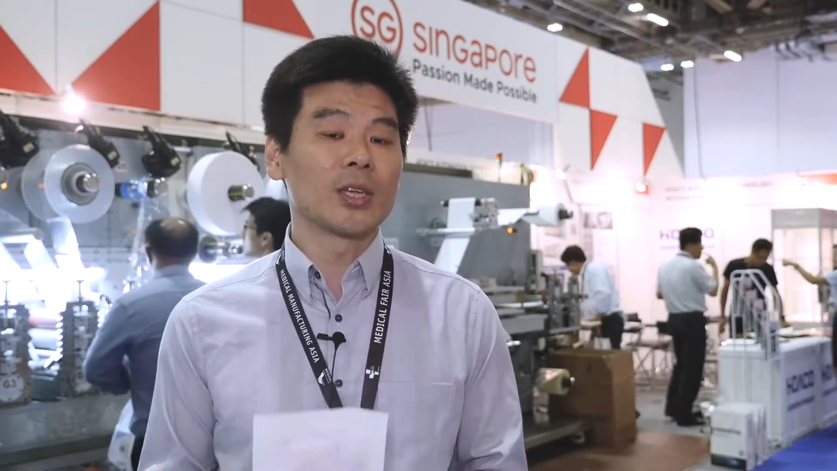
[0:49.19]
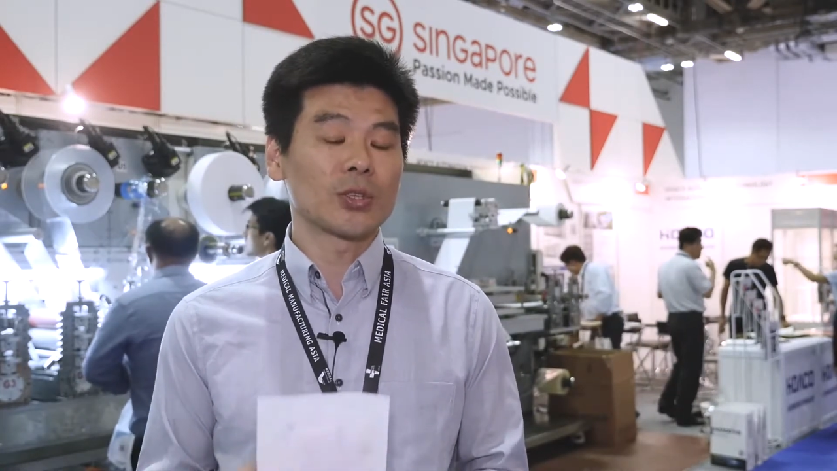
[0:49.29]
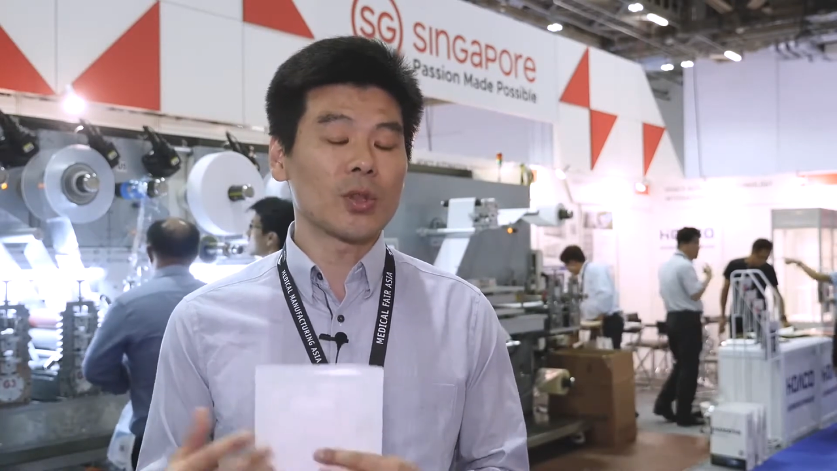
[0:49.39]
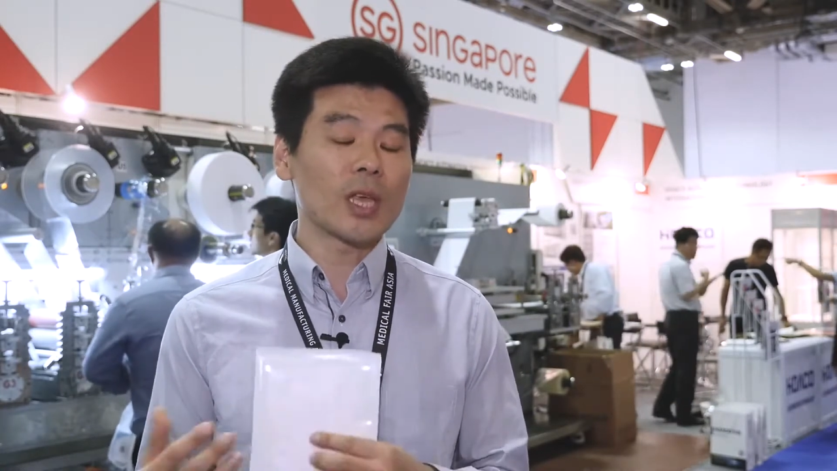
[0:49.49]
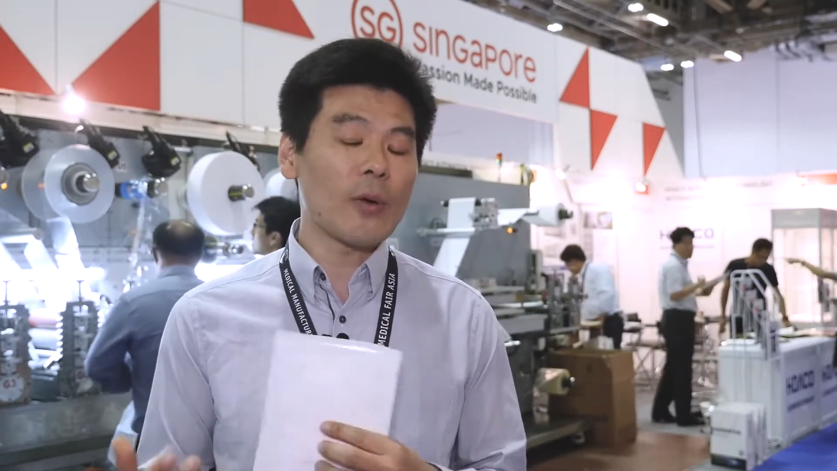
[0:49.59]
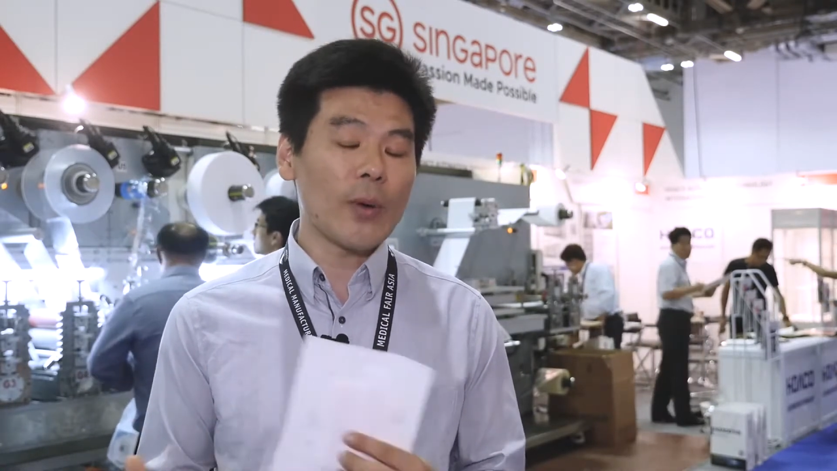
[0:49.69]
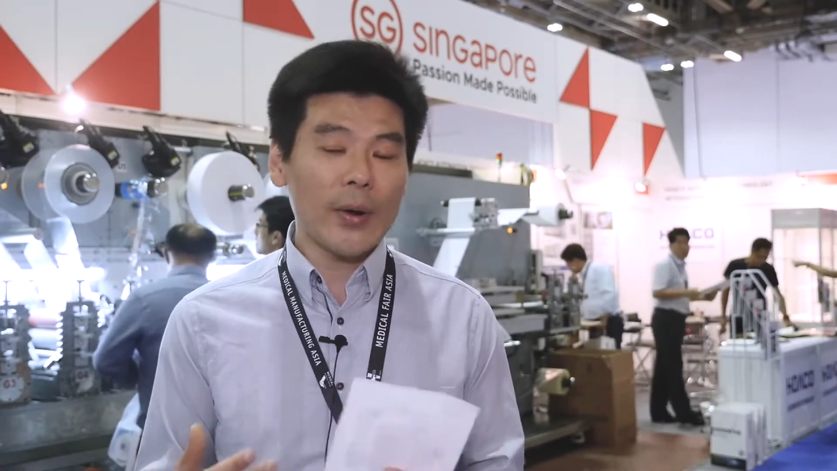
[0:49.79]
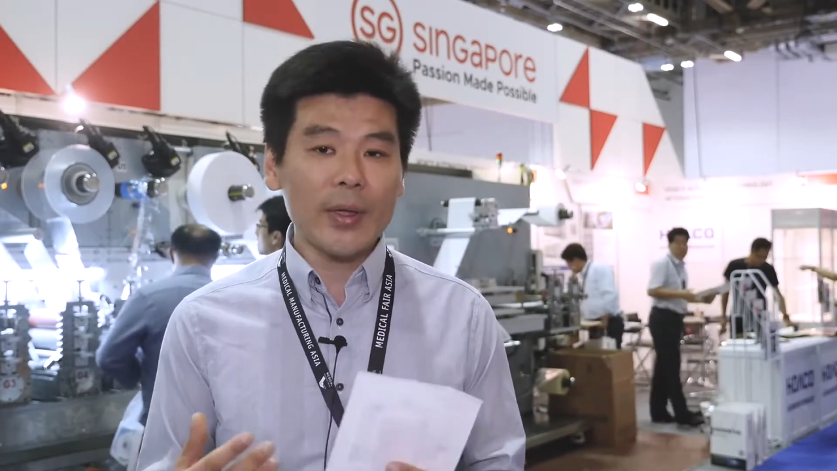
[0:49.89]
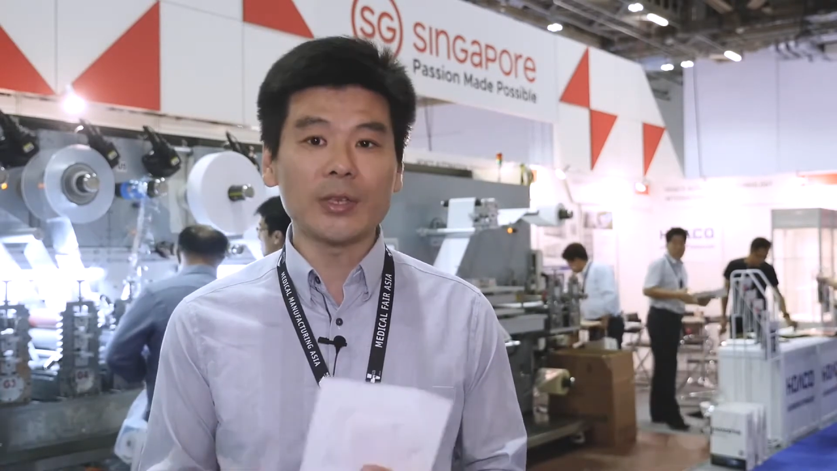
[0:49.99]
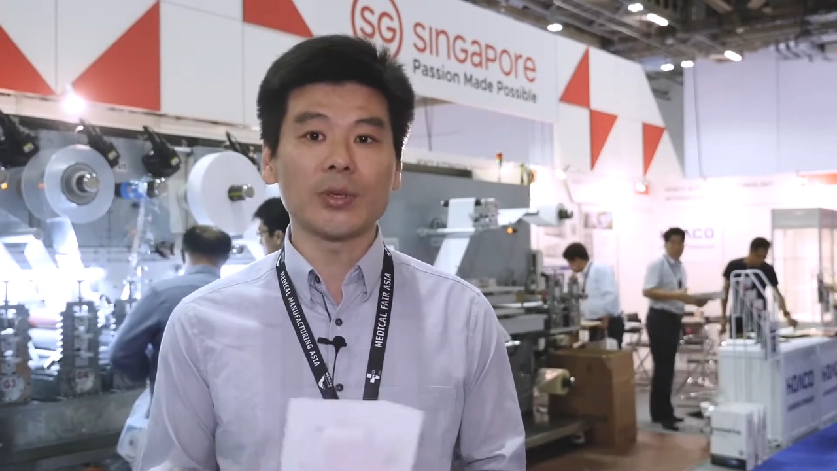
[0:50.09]
So they are
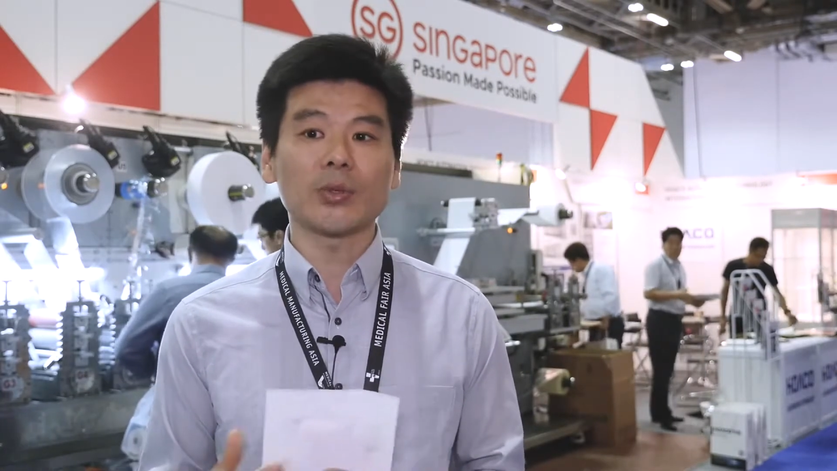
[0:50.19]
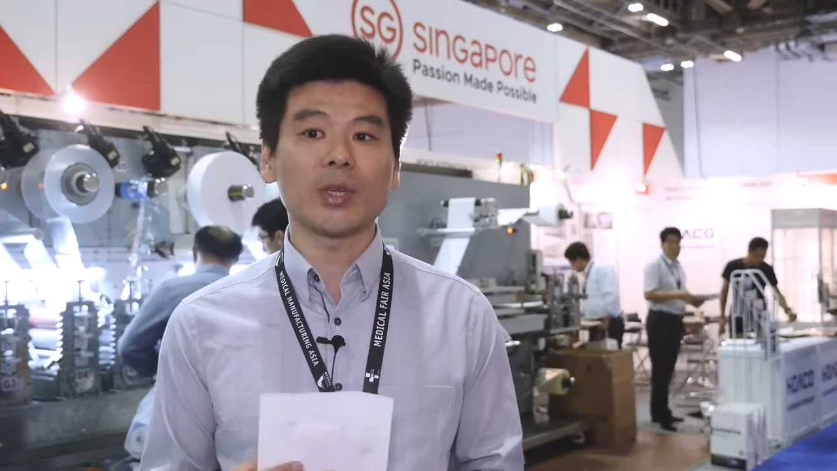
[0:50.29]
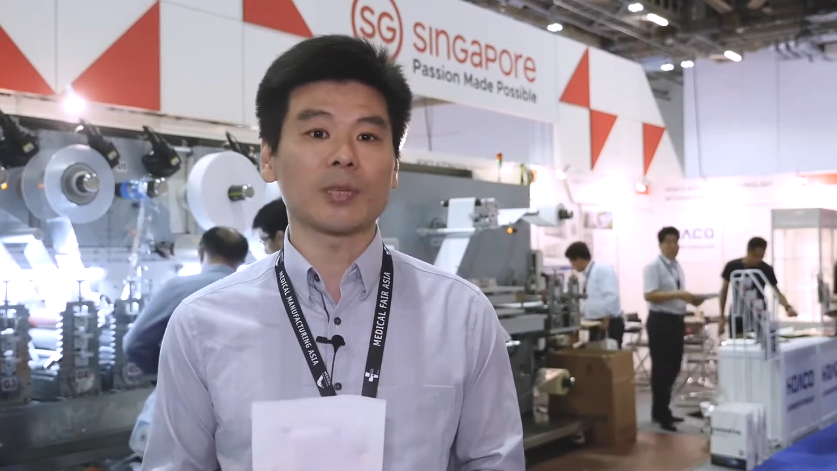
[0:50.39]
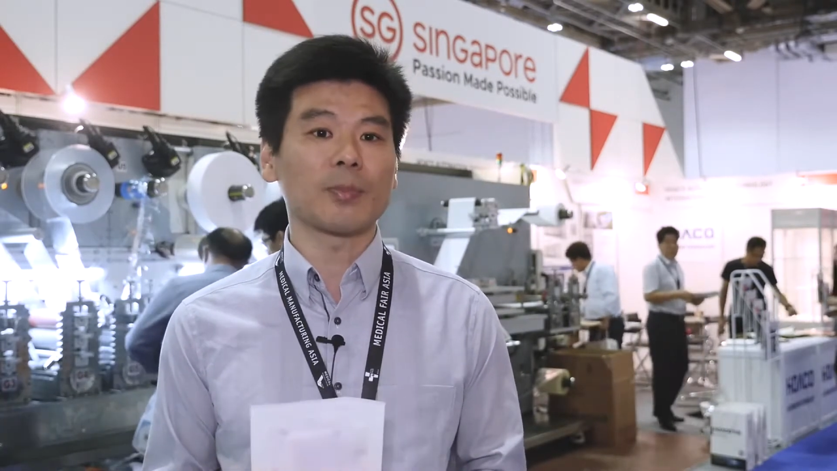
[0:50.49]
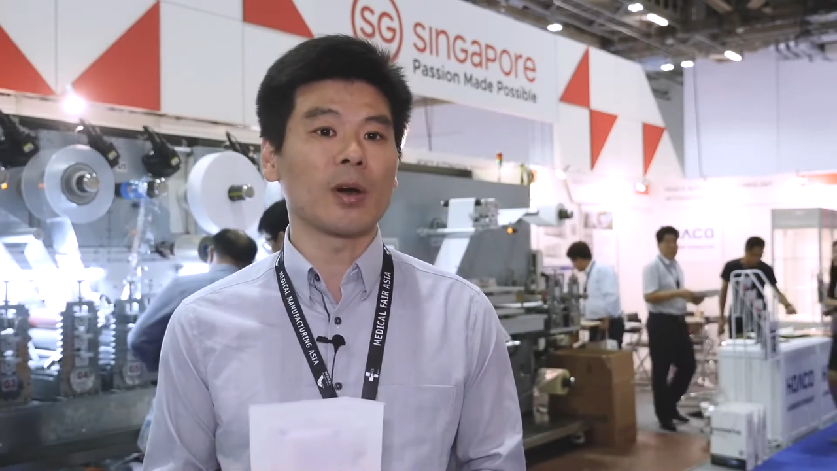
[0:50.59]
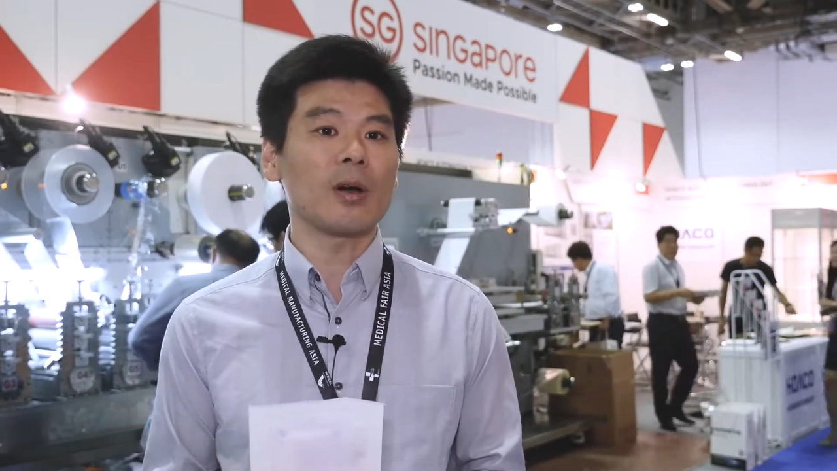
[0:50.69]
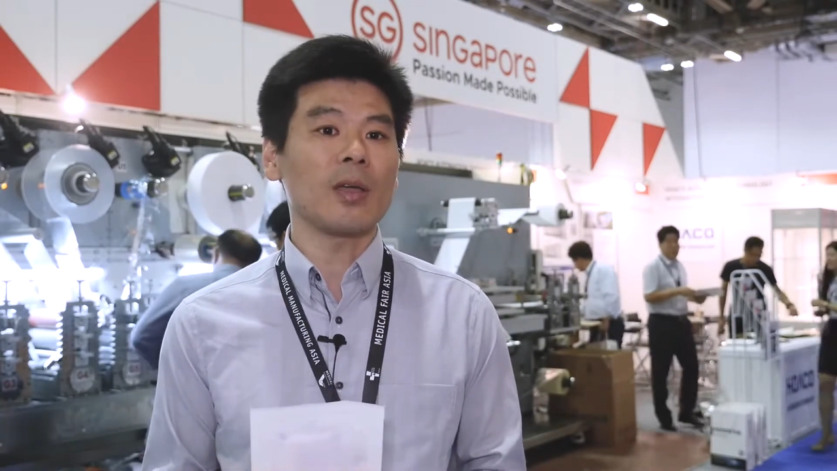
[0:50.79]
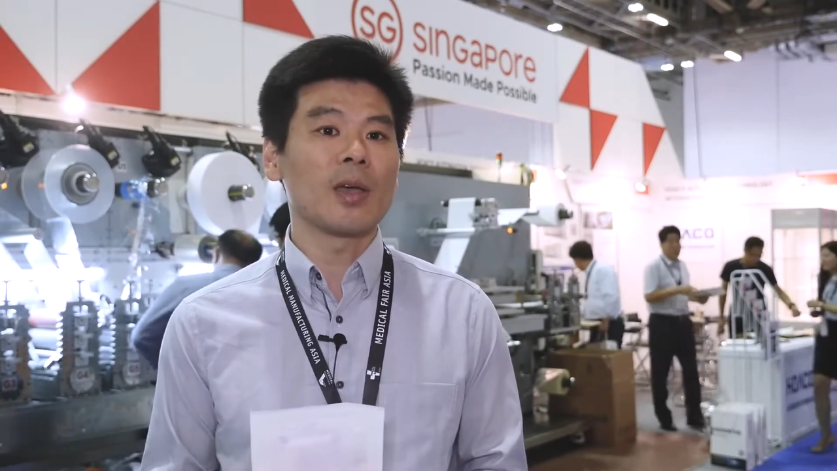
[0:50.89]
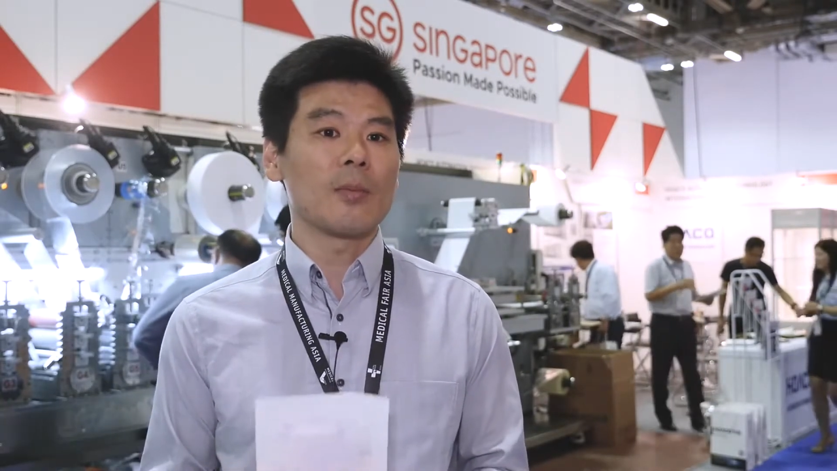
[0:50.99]
very interested to explore.